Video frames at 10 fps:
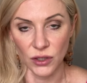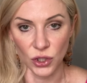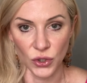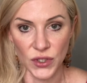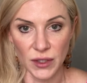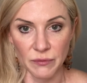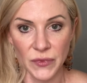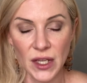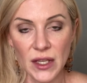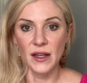gluten.
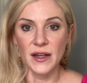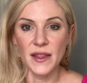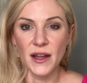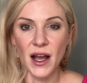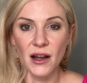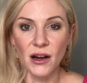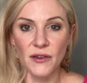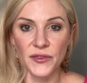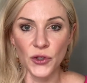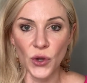Now, there are a
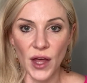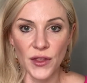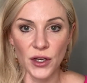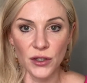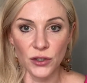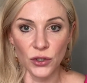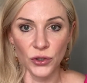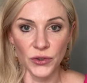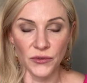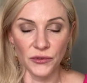few other
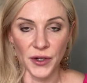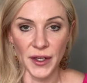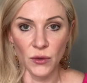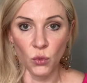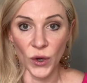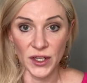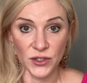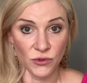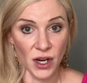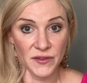gluten-free
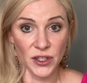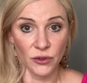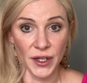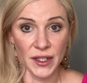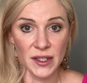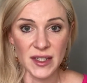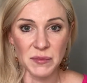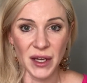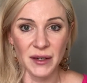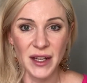wheat-derived ingredients,
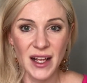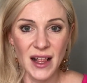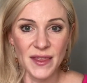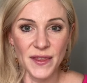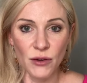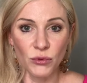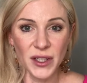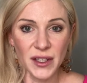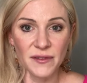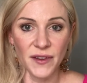but they're
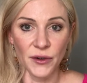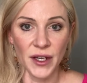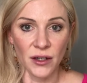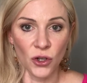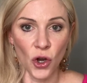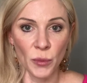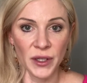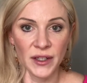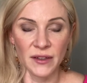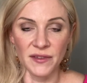really very
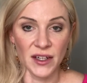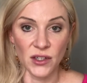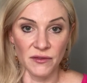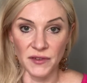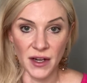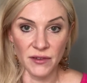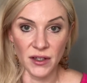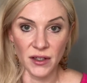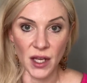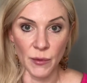uncommon. In fact, I've
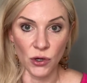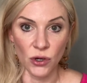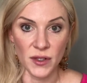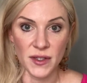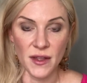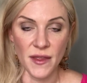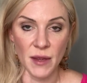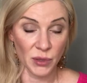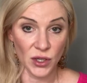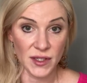never come across them
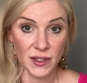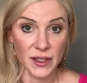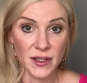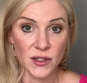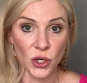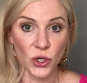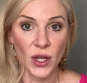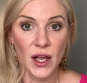personally, so